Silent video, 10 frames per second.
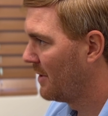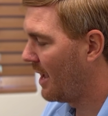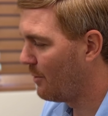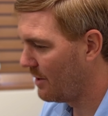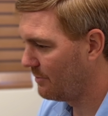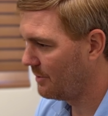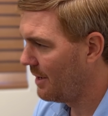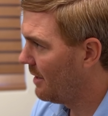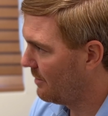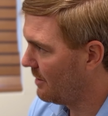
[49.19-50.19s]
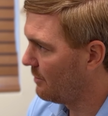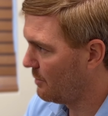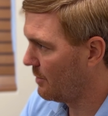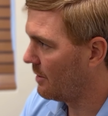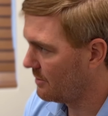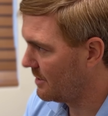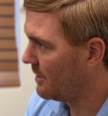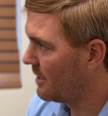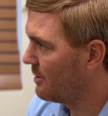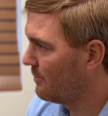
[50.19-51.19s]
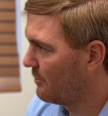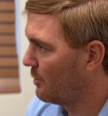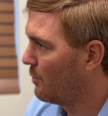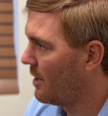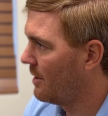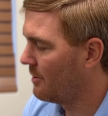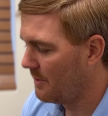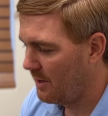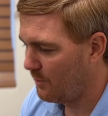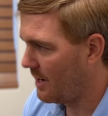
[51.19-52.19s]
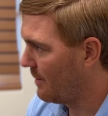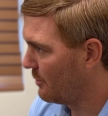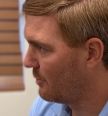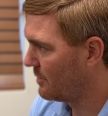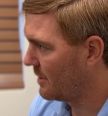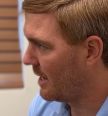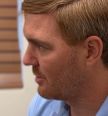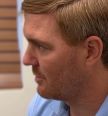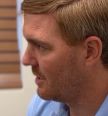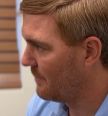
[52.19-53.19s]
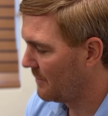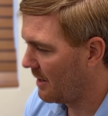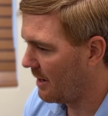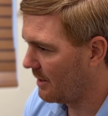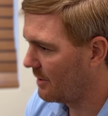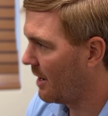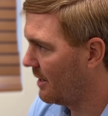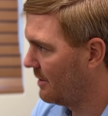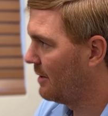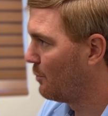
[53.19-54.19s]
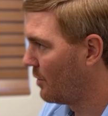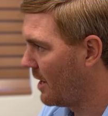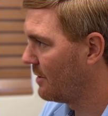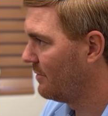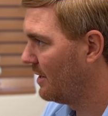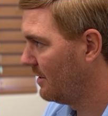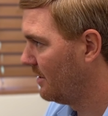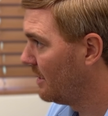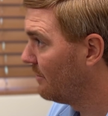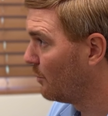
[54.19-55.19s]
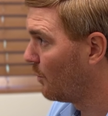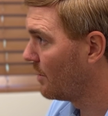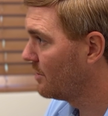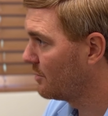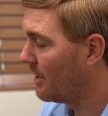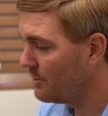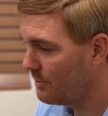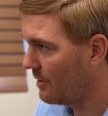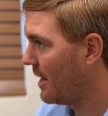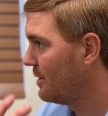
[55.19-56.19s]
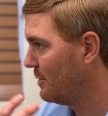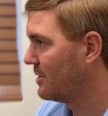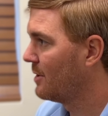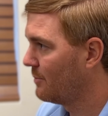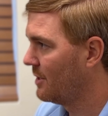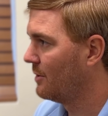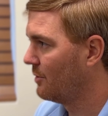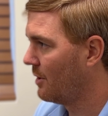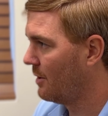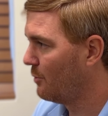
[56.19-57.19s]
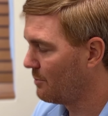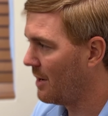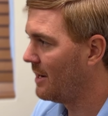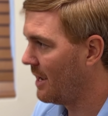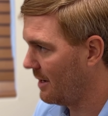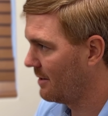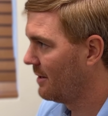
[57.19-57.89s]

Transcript: However, then throughout seeing him for a while, what happened was it actually got more aggravated and even worse. So I knew there had to be something with my neck.